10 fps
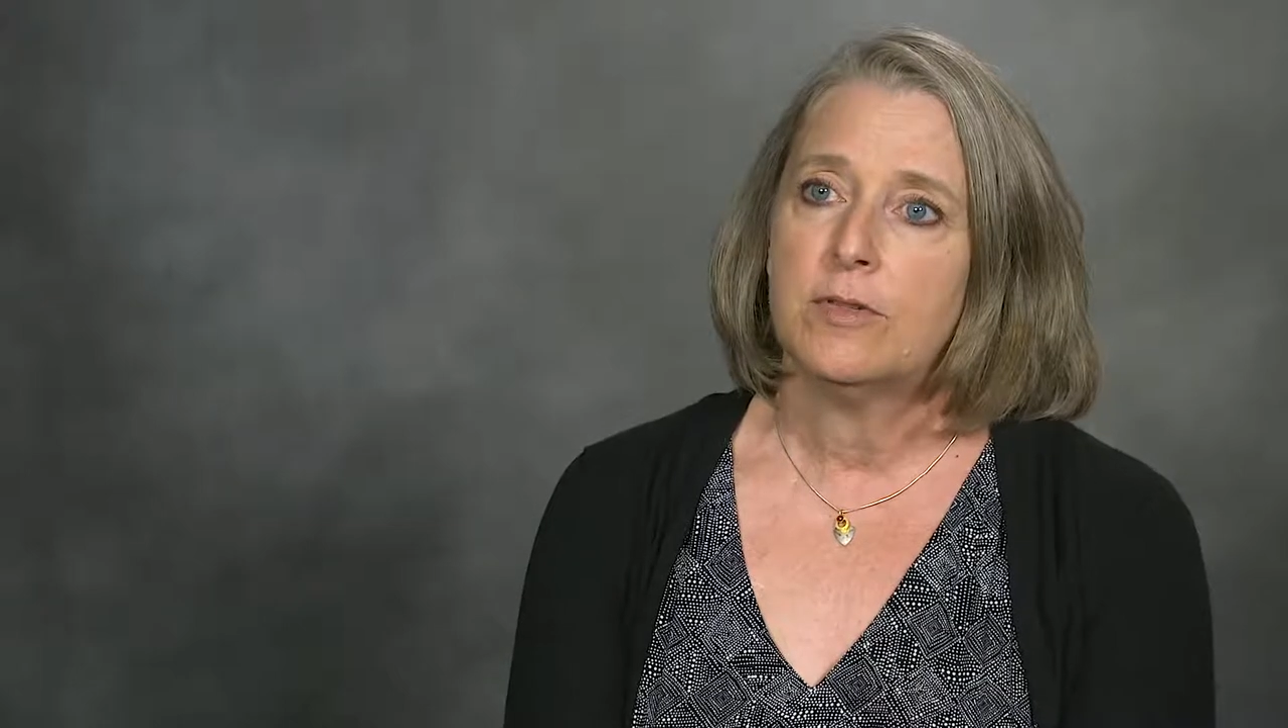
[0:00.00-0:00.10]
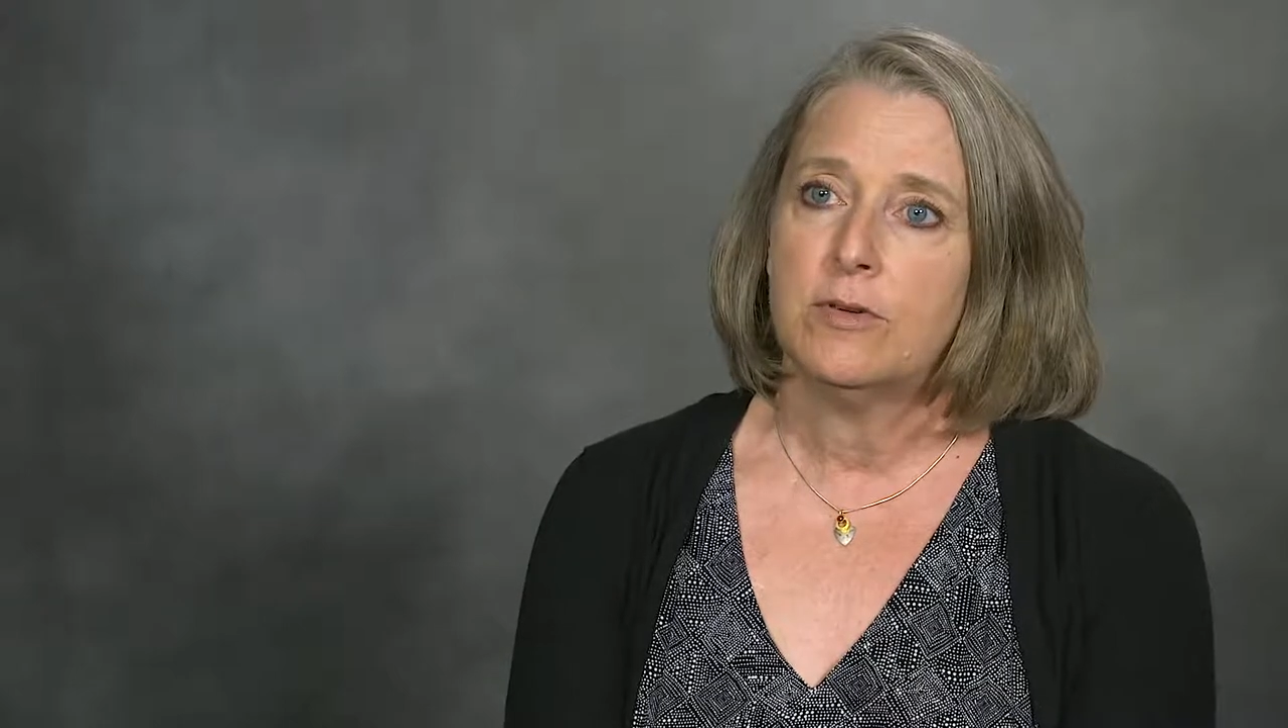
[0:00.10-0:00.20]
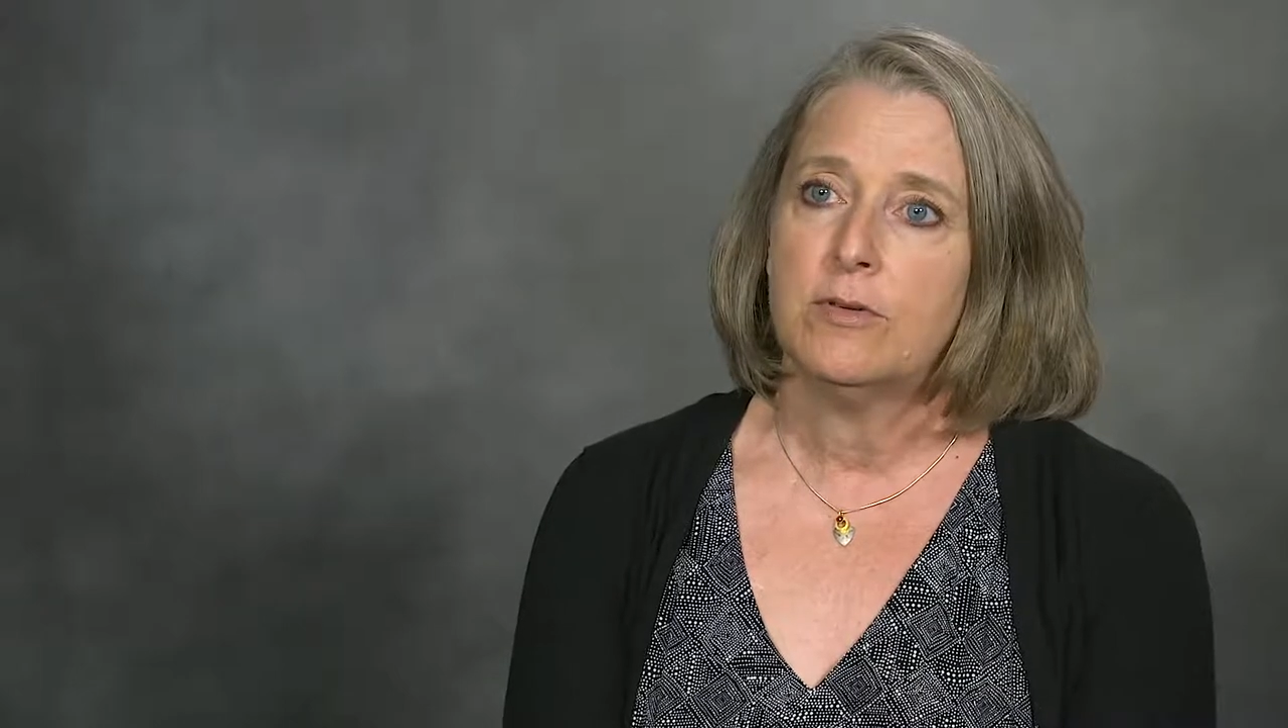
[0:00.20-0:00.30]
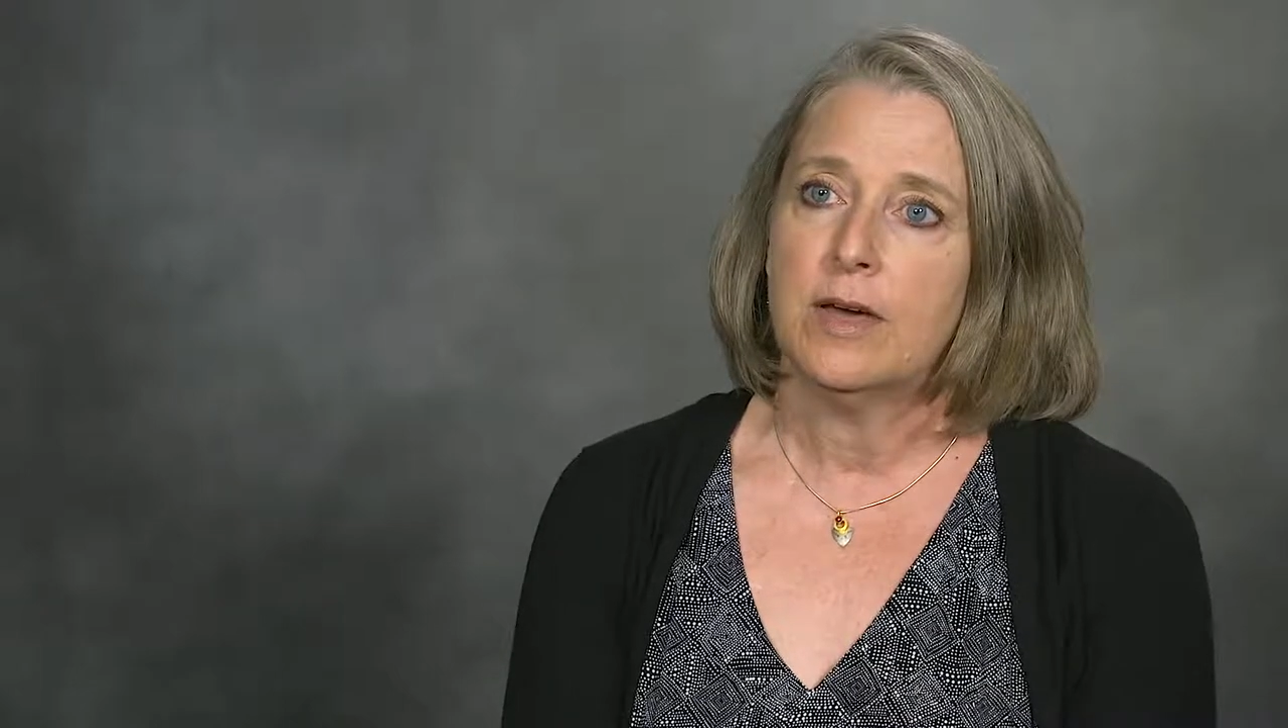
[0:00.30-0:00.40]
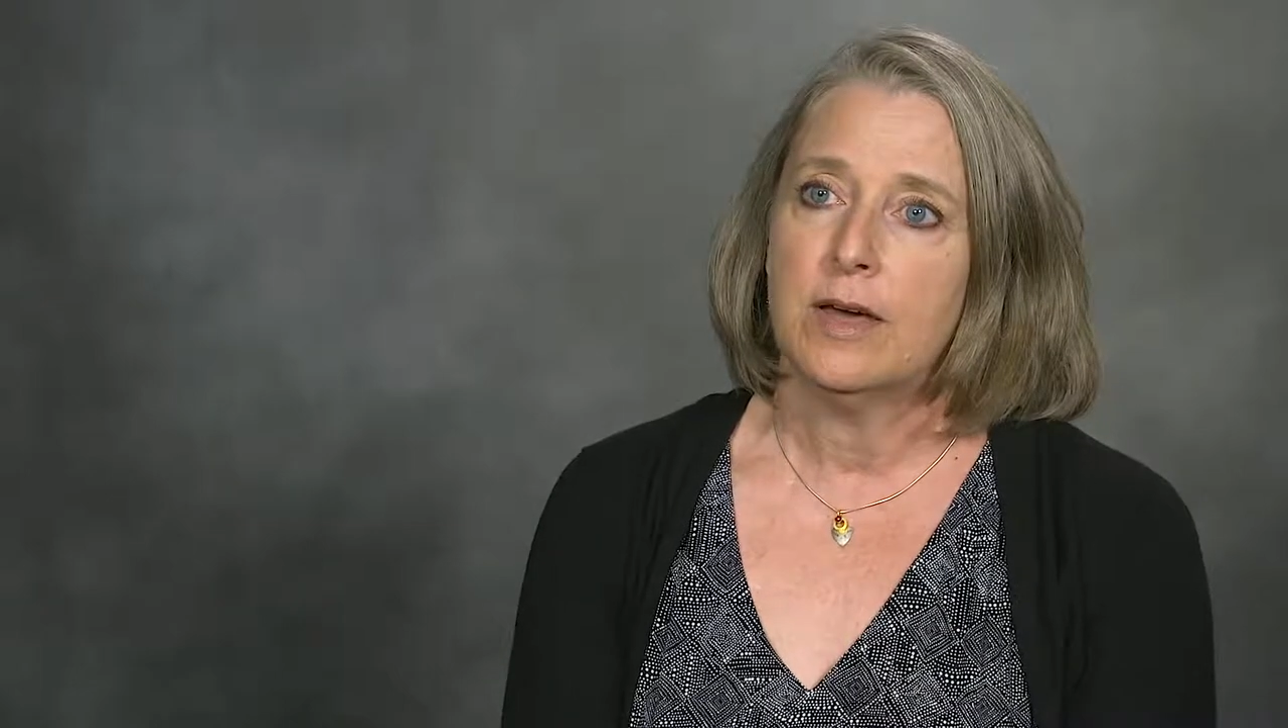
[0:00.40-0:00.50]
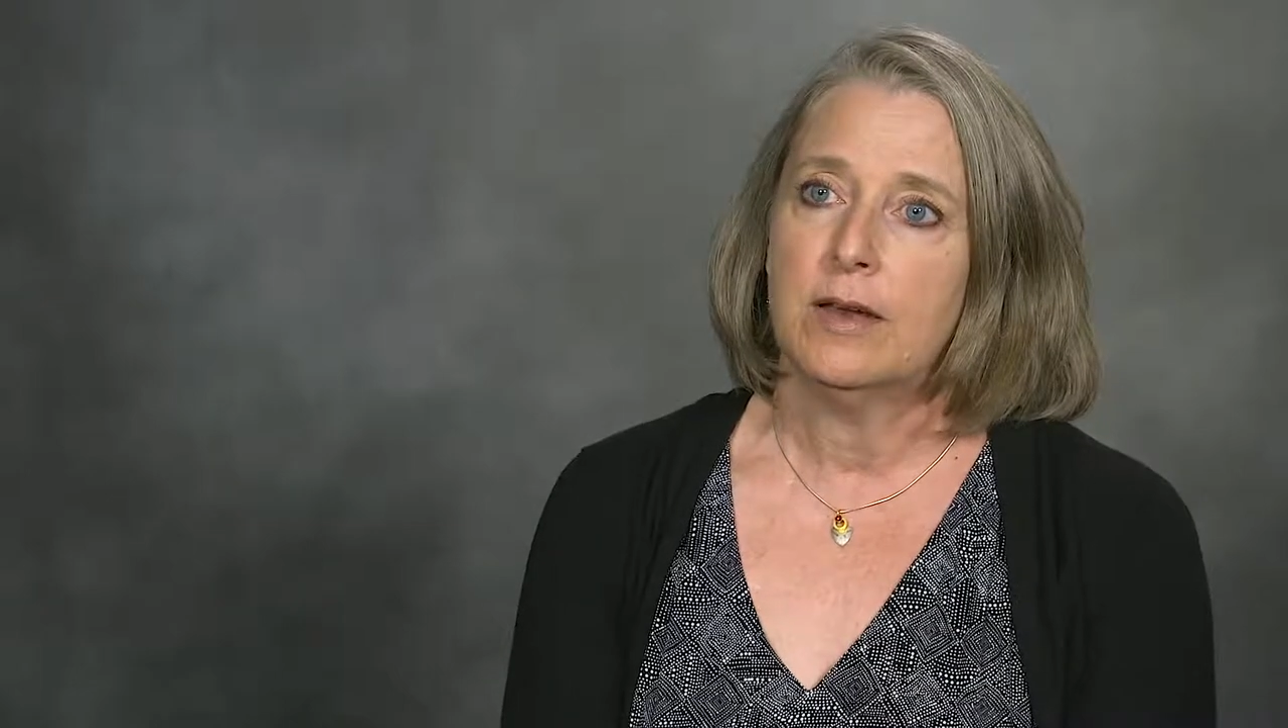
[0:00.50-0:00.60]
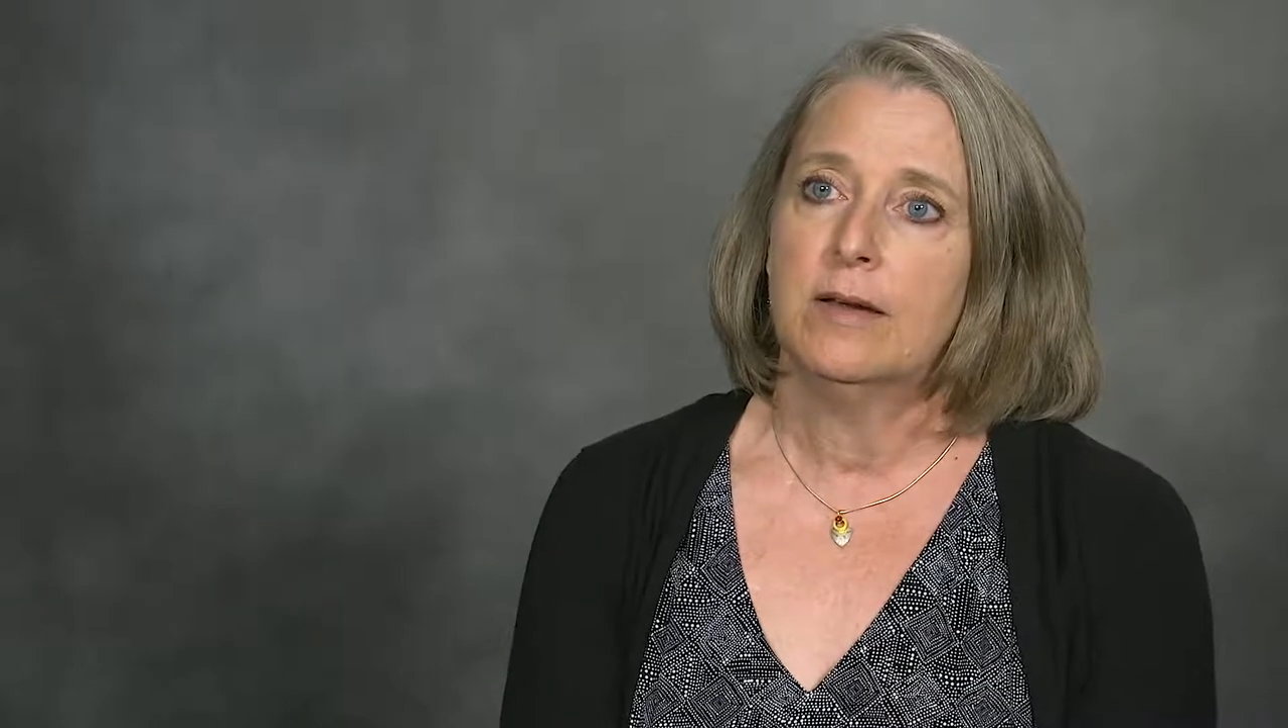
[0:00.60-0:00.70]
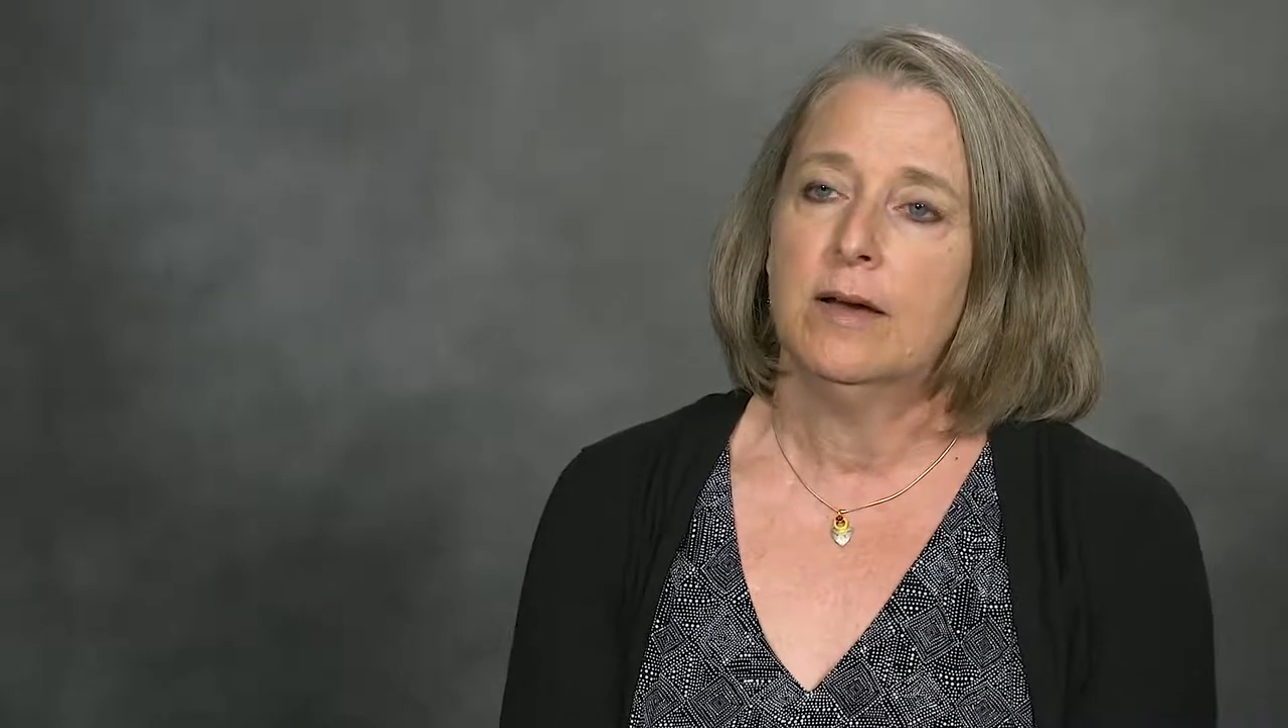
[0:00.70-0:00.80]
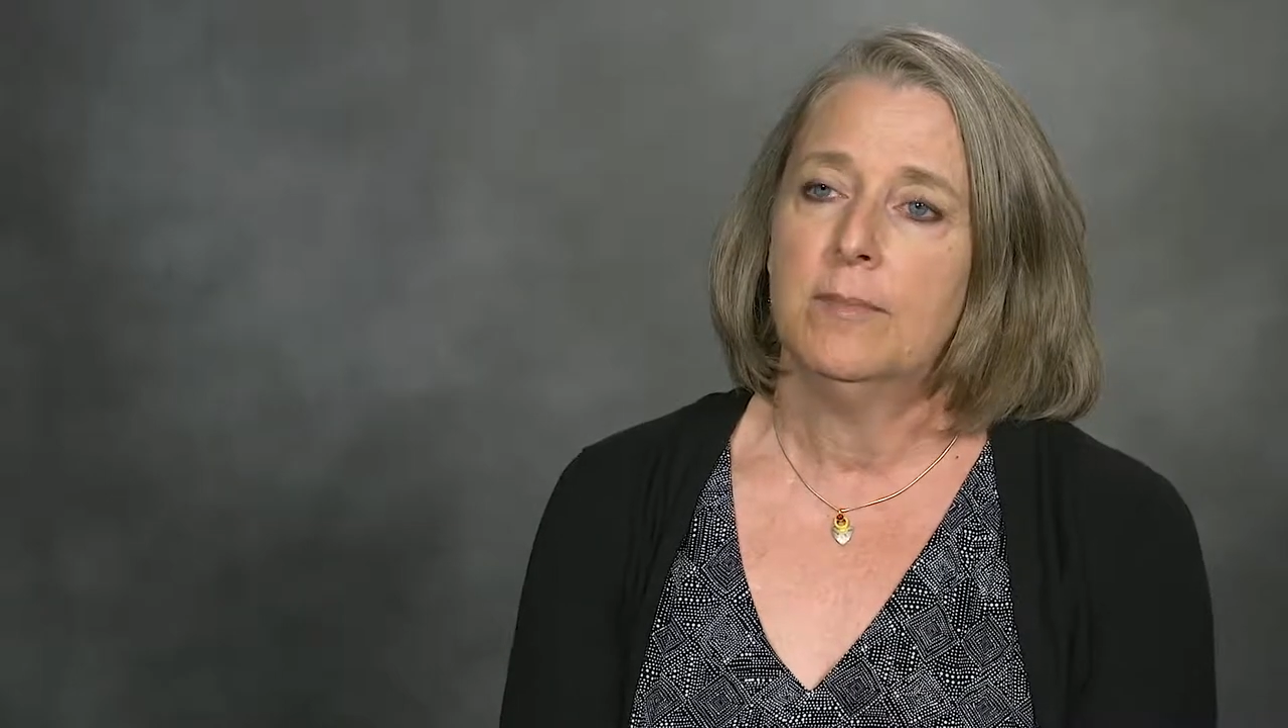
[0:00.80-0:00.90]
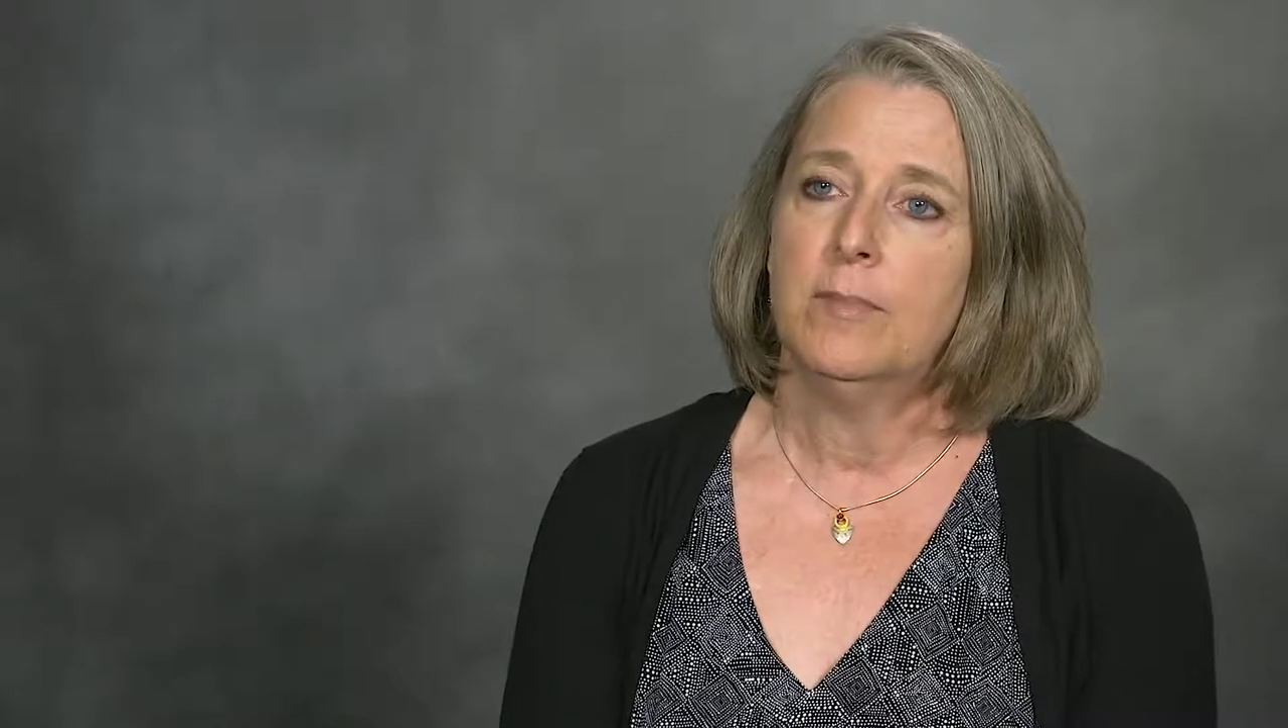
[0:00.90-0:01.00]
to do that
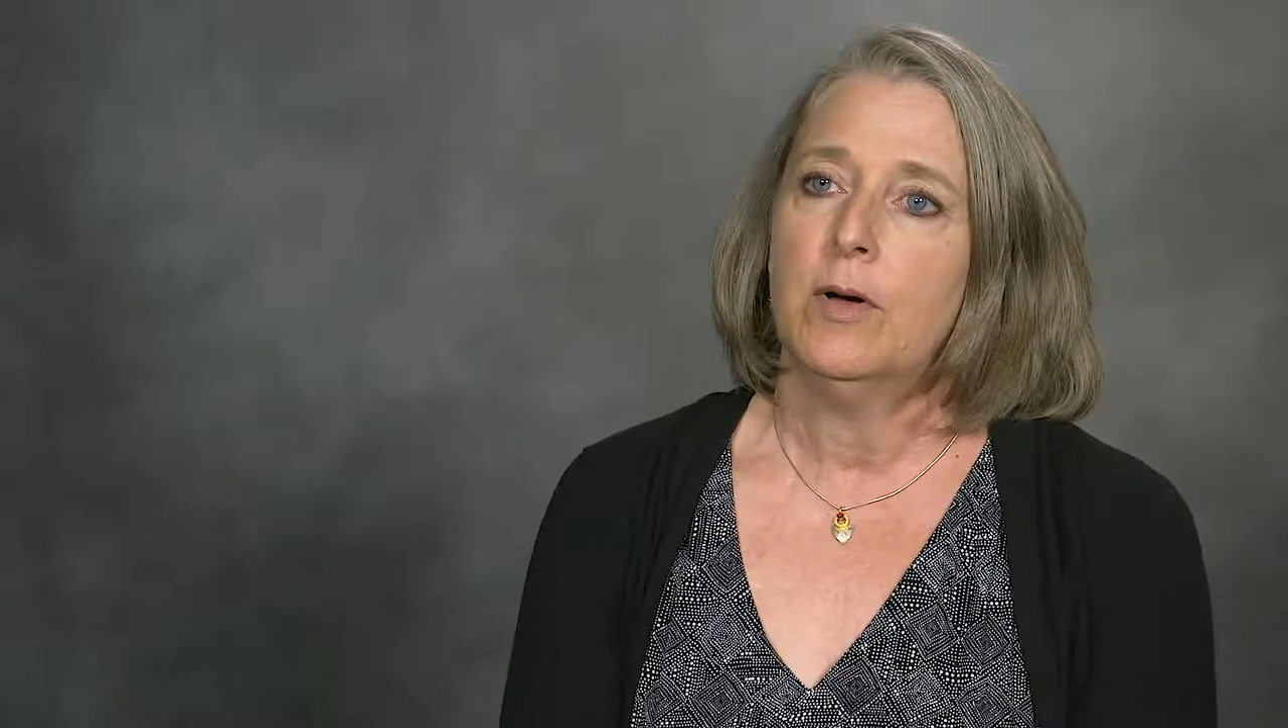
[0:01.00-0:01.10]
um,